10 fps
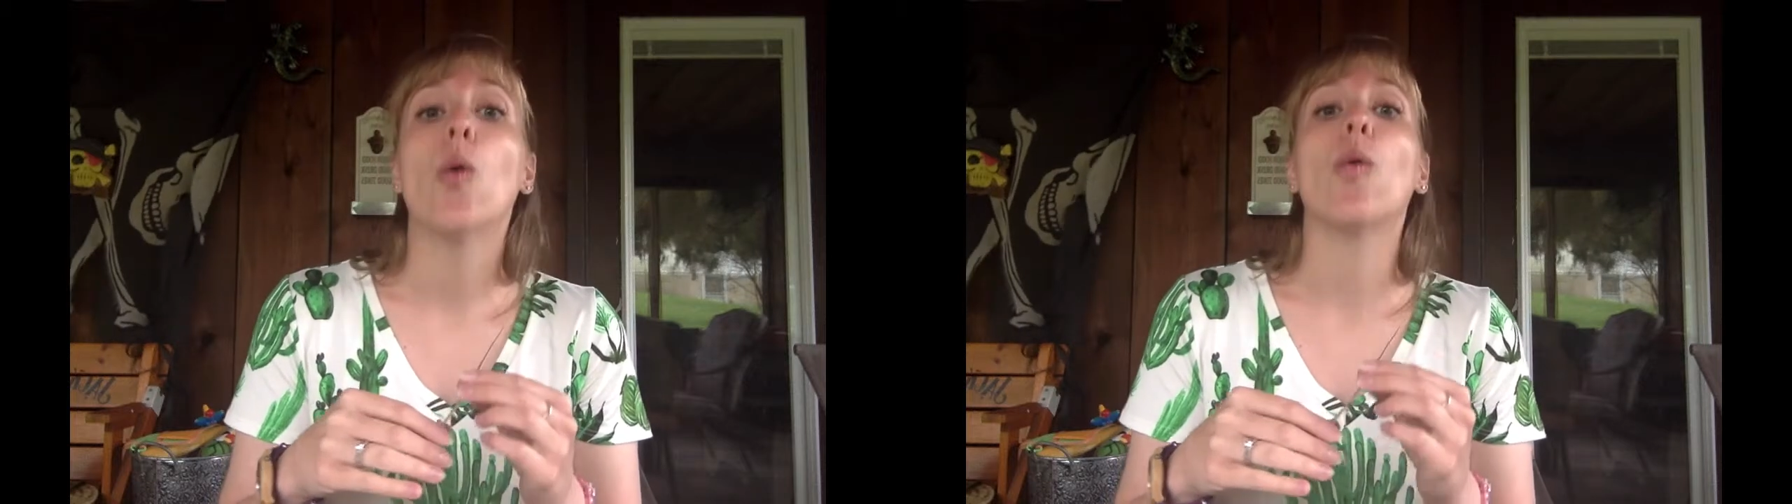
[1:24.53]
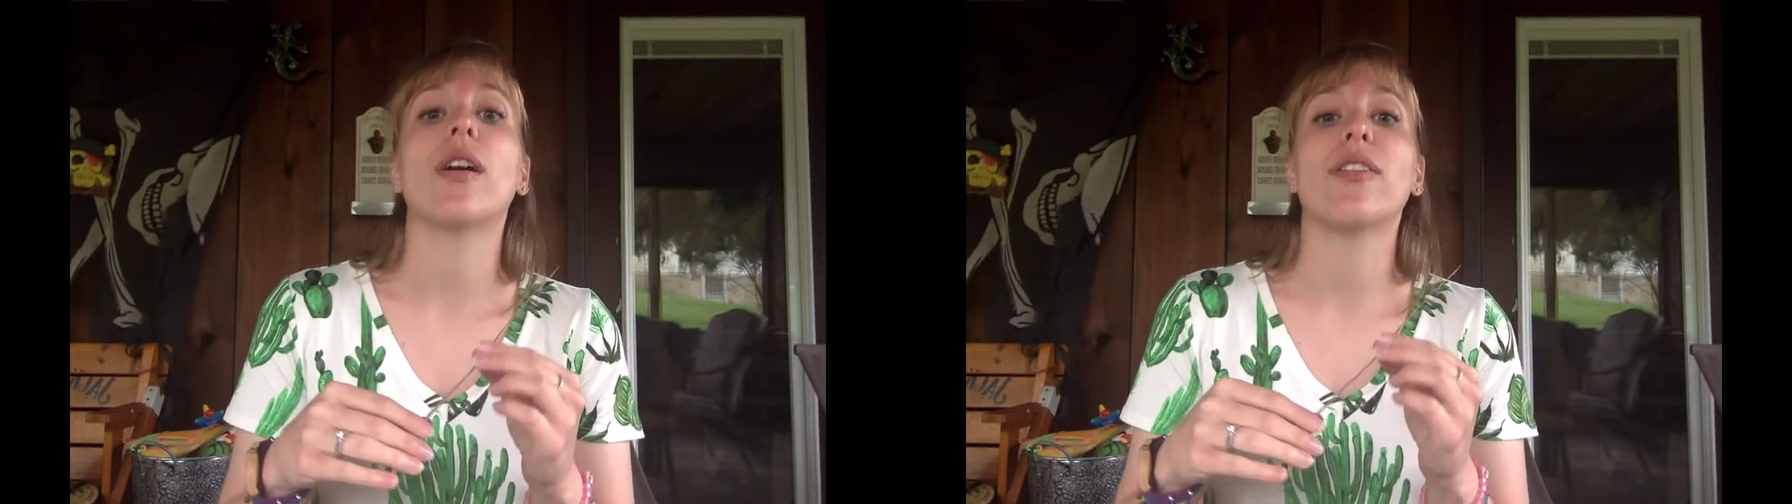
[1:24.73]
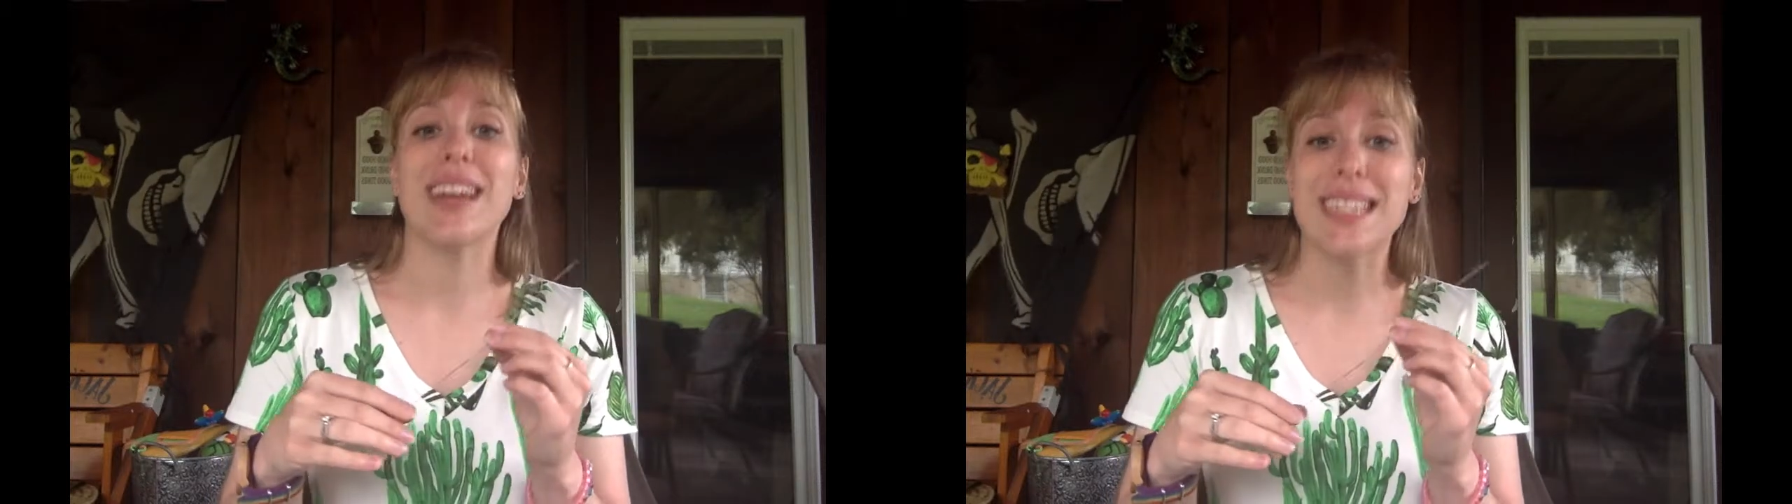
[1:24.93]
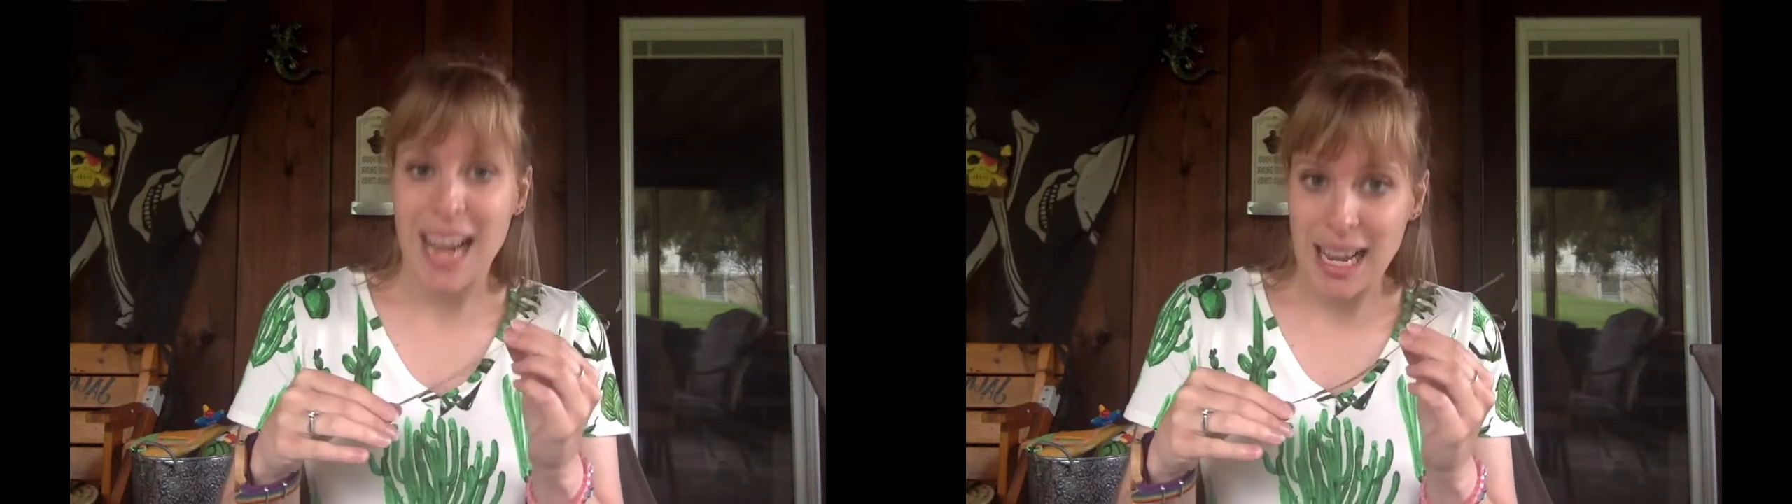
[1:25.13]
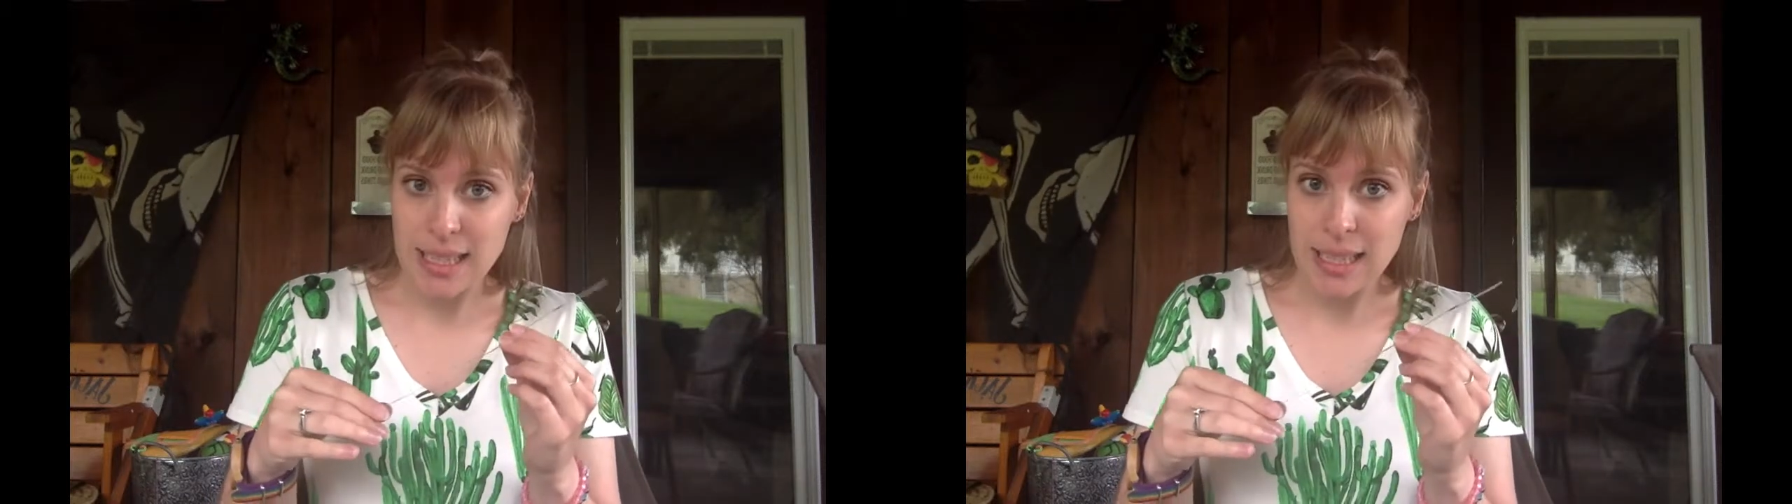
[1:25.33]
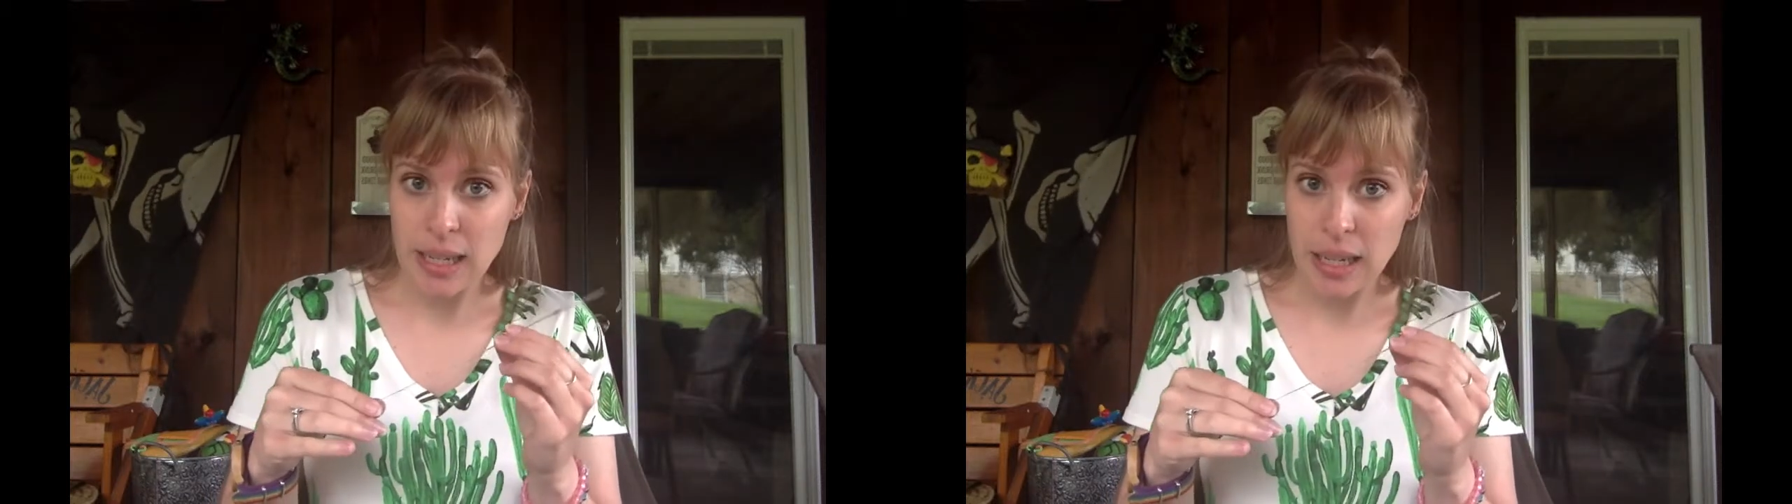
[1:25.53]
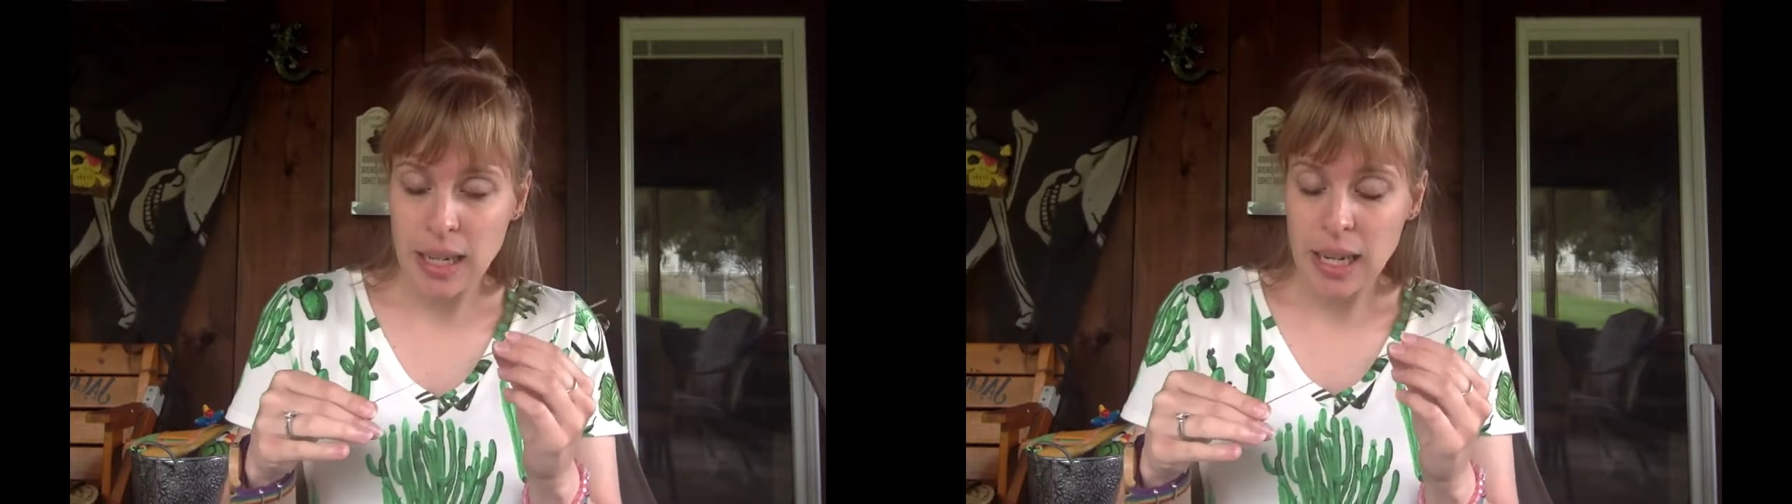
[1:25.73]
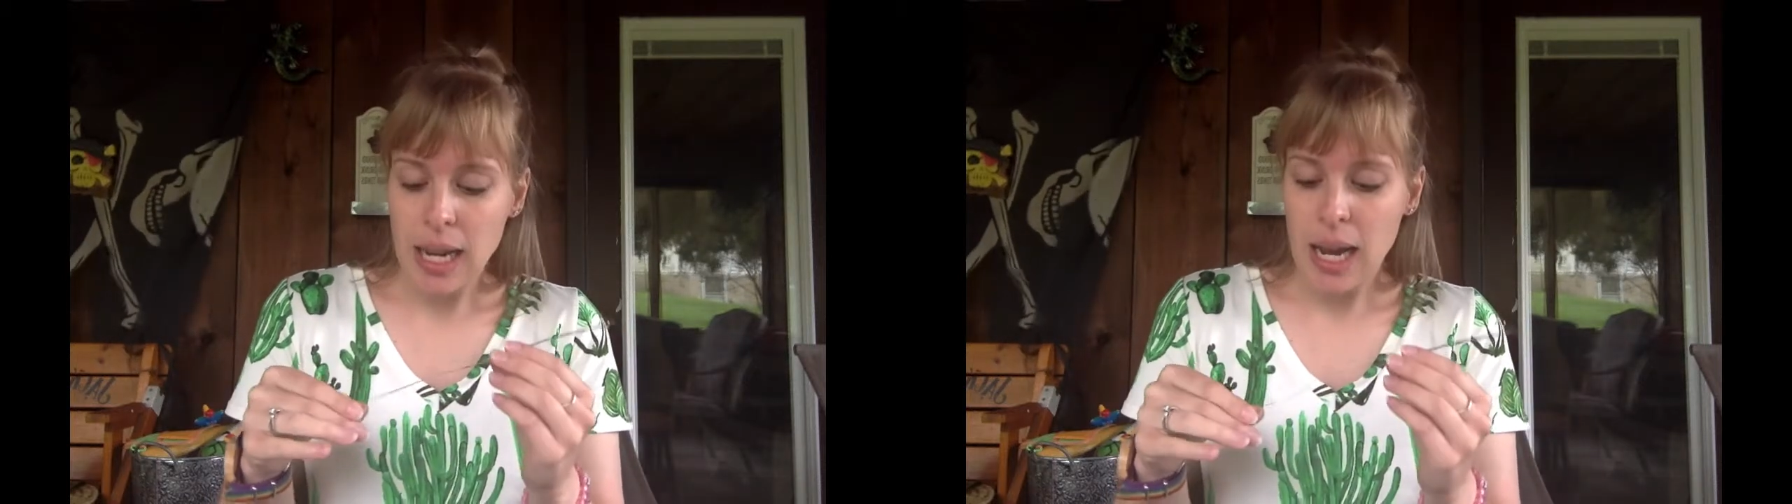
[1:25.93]
work fantastic
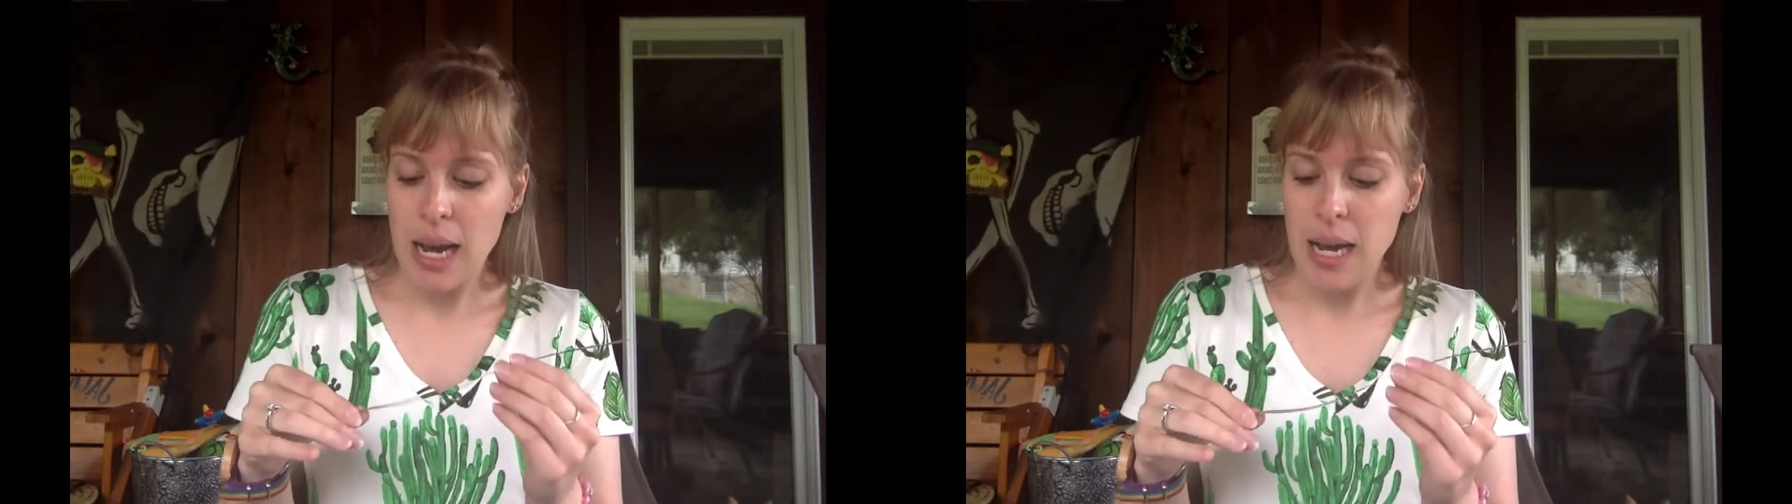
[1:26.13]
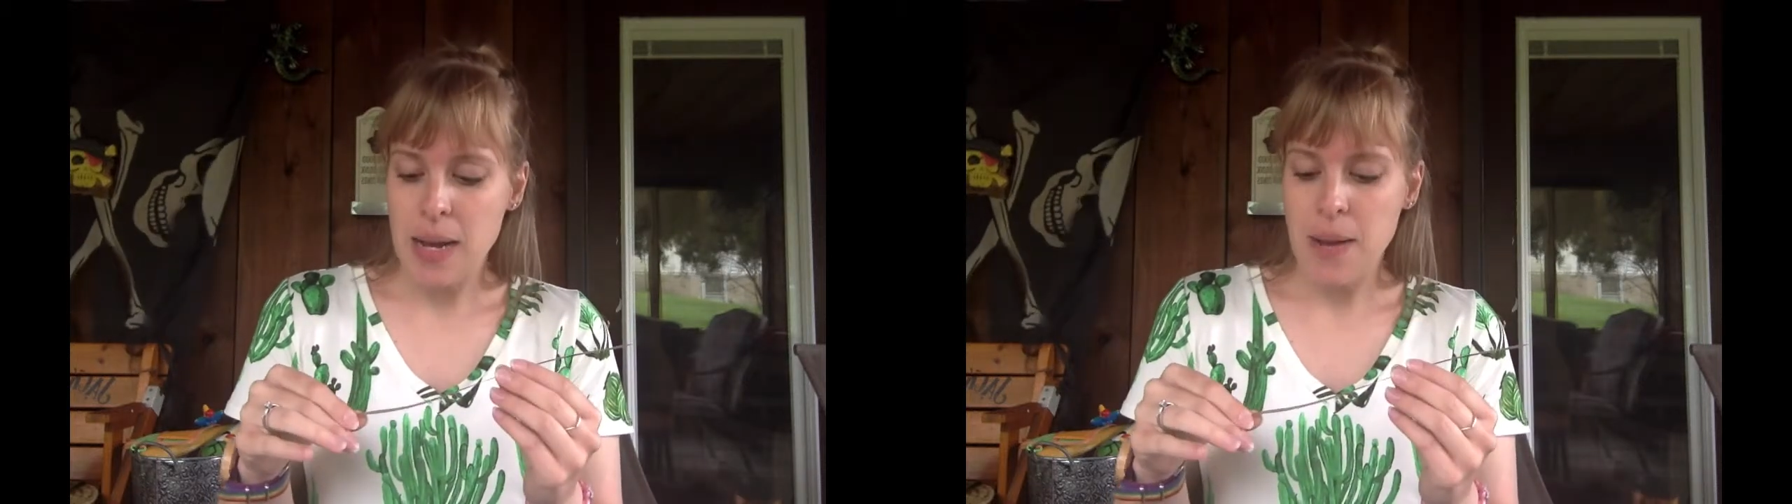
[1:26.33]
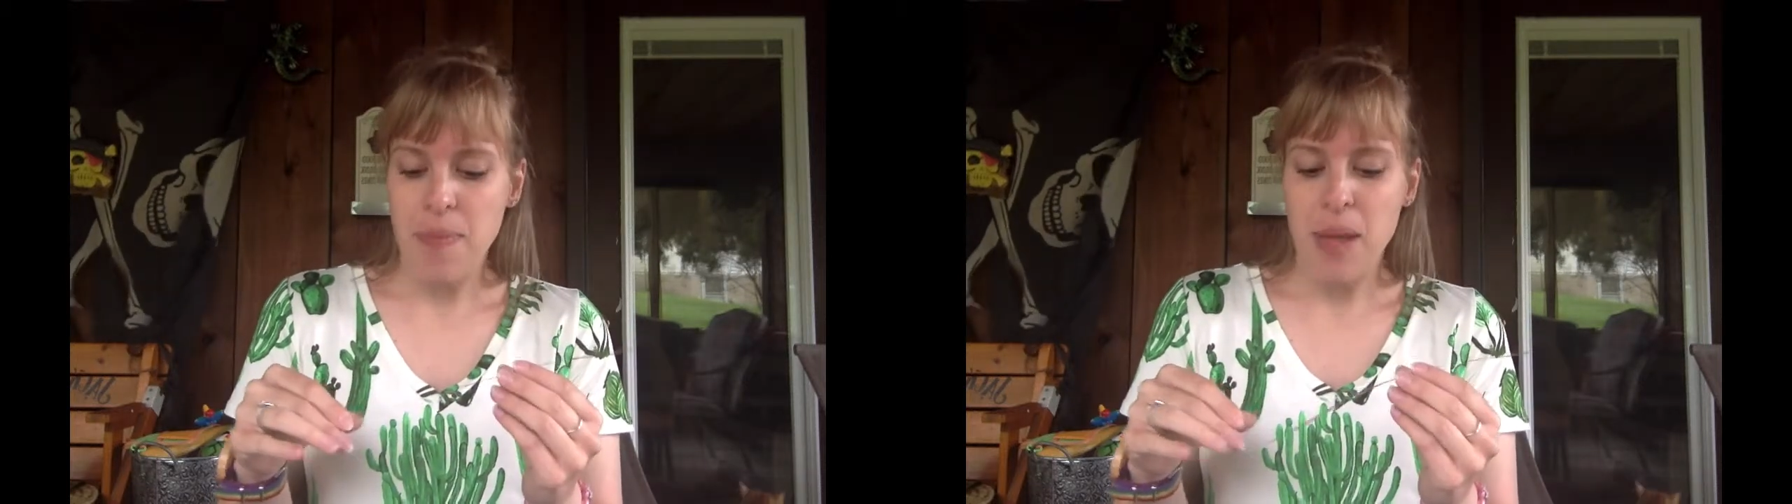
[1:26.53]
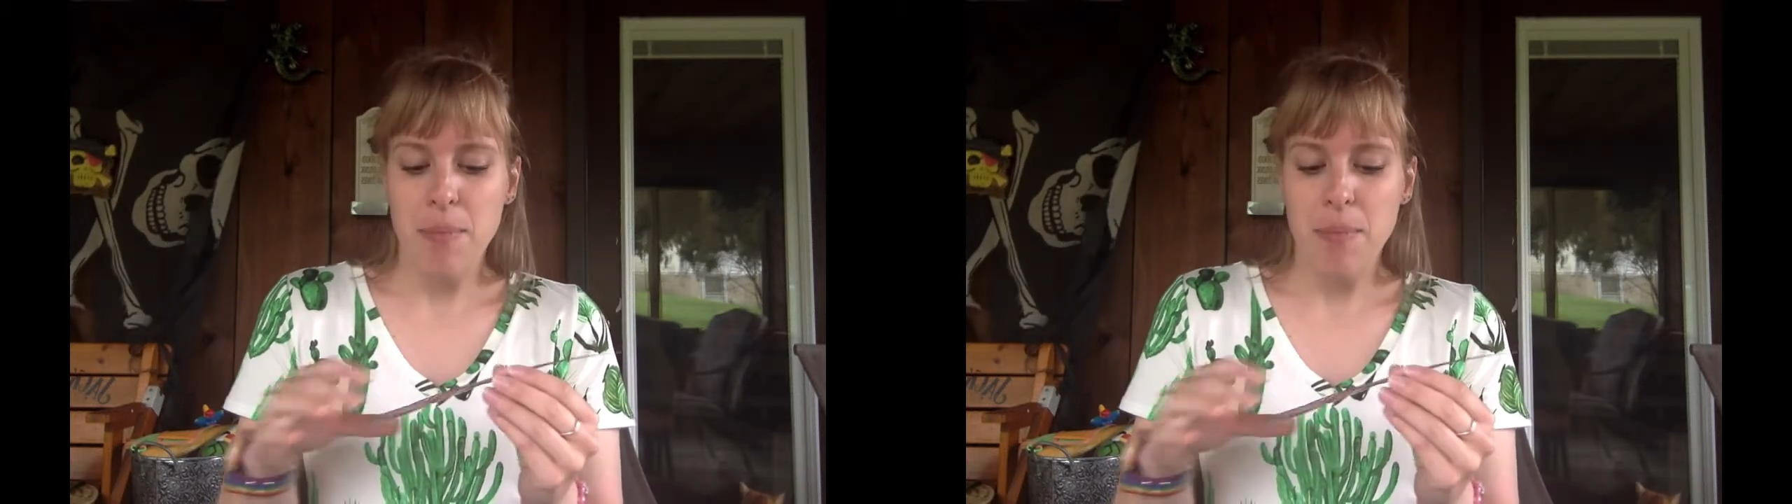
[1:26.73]
um,